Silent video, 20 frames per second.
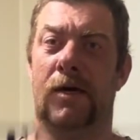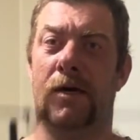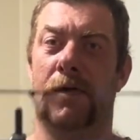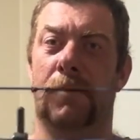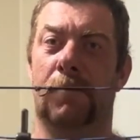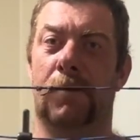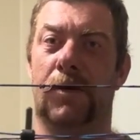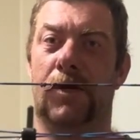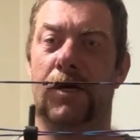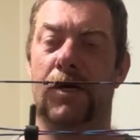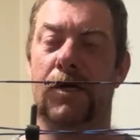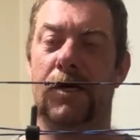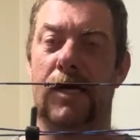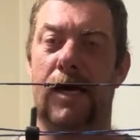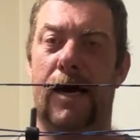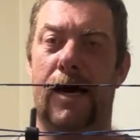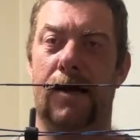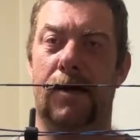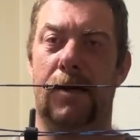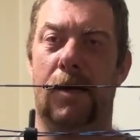which is
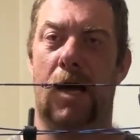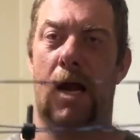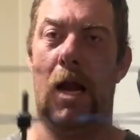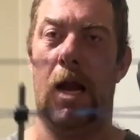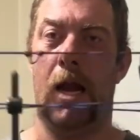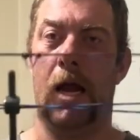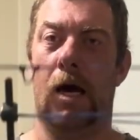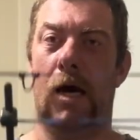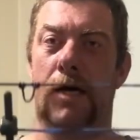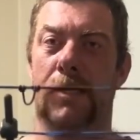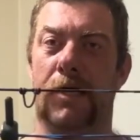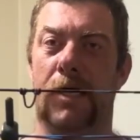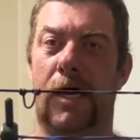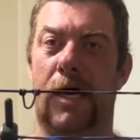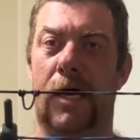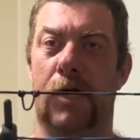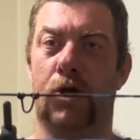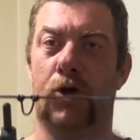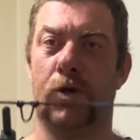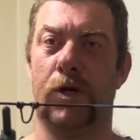at Eliza
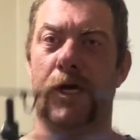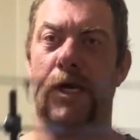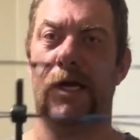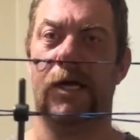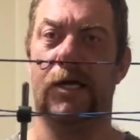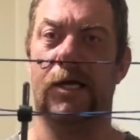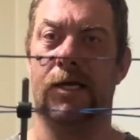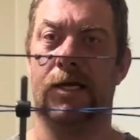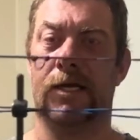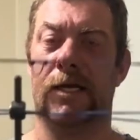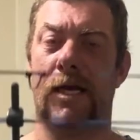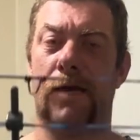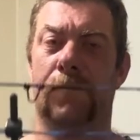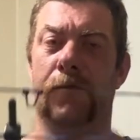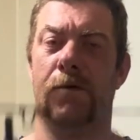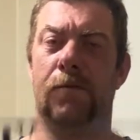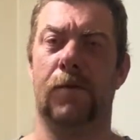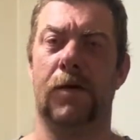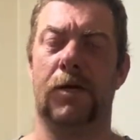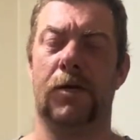Archery in
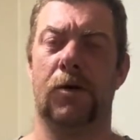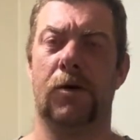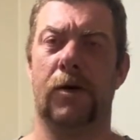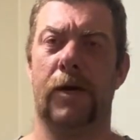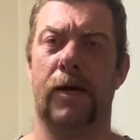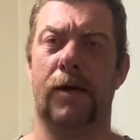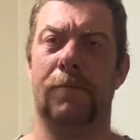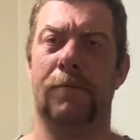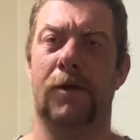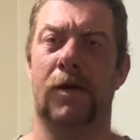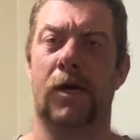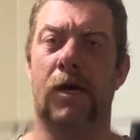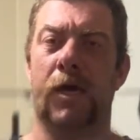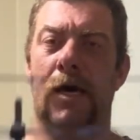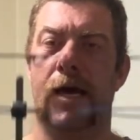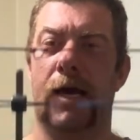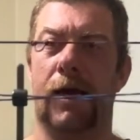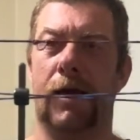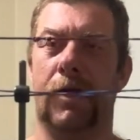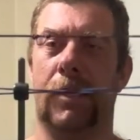Seaford, Victoria,
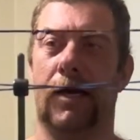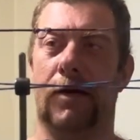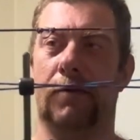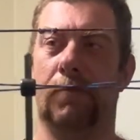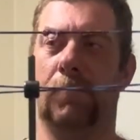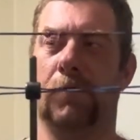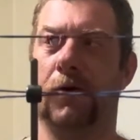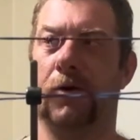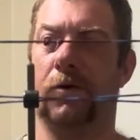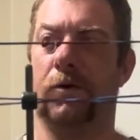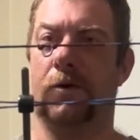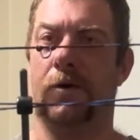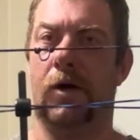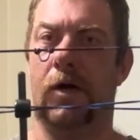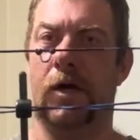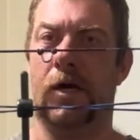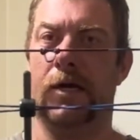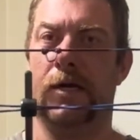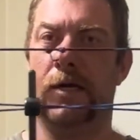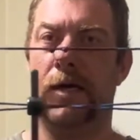and get them to
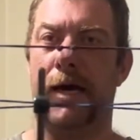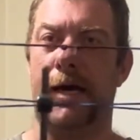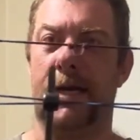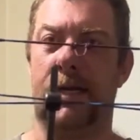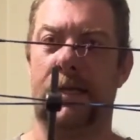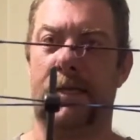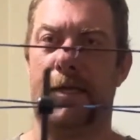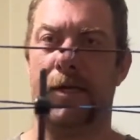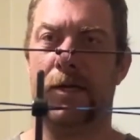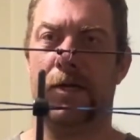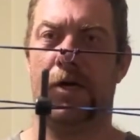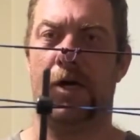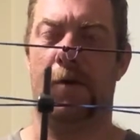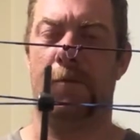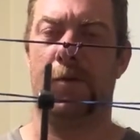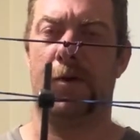take this top